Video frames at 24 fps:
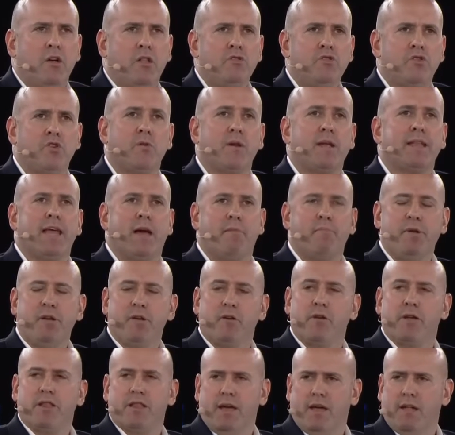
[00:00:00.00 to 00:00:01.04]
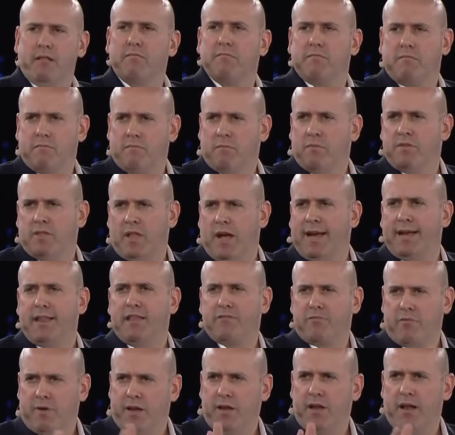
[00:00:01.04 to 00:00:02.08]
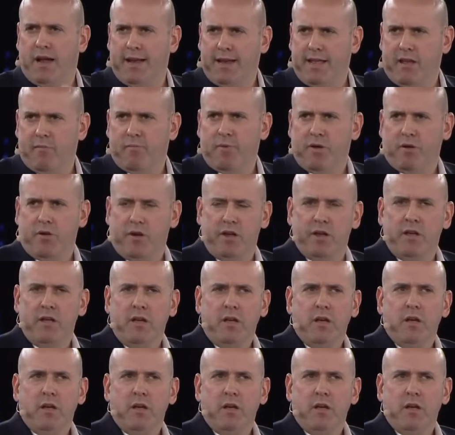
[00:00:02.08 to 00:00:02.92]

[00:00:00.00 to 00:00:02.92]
During that period, that 93 to 98 period.